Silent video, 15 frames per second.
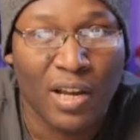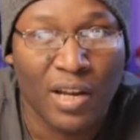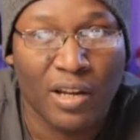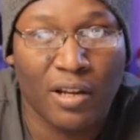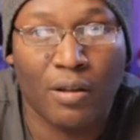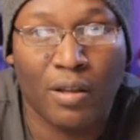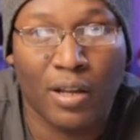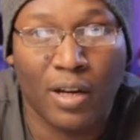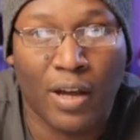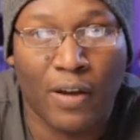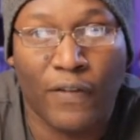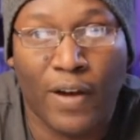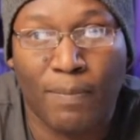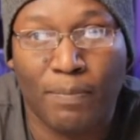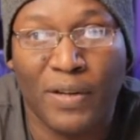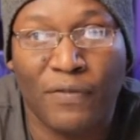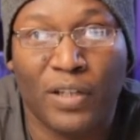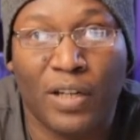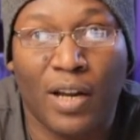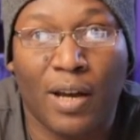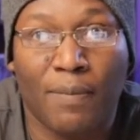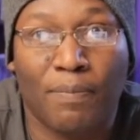You know that if I
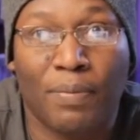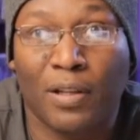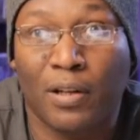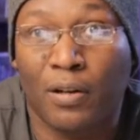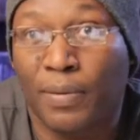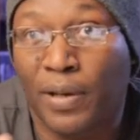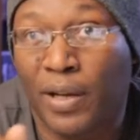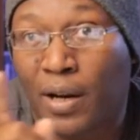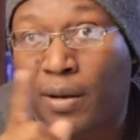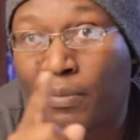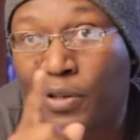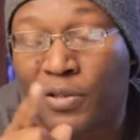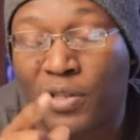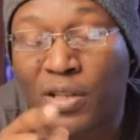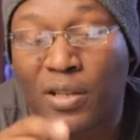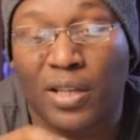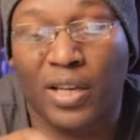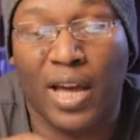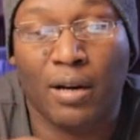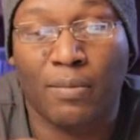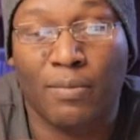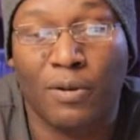beefed it up a little bit, I'm using the
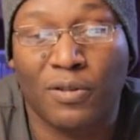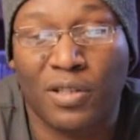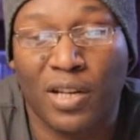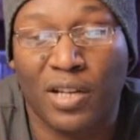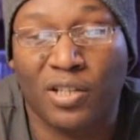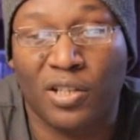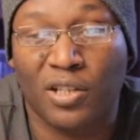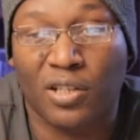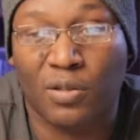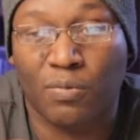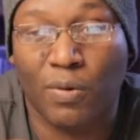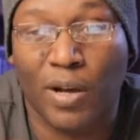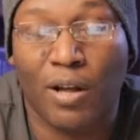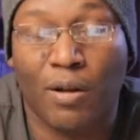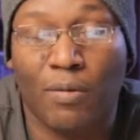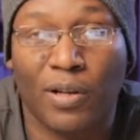Atomos Ninja as well,